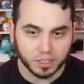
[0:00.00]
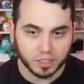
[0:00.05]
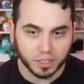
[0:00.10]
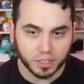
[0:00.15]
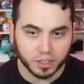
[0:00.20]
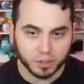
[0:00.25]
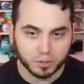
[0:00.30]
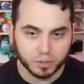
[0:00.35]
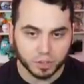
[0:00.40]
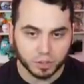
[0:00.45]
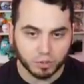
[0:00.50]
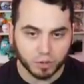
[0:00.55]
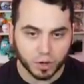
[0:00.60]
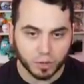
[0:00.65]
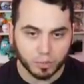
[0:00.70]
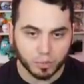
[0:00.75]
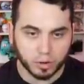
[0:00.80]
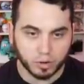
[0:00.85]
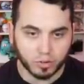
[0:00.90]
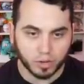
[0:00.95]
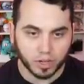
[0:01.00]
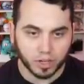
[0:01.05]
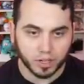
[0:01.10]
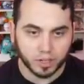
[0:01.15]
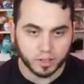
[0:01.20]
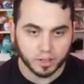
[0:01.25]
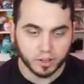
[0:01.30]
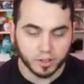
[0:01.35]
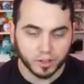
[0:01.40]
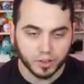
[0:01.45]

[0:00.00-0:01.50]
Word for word: And then there was a Great Ball right here.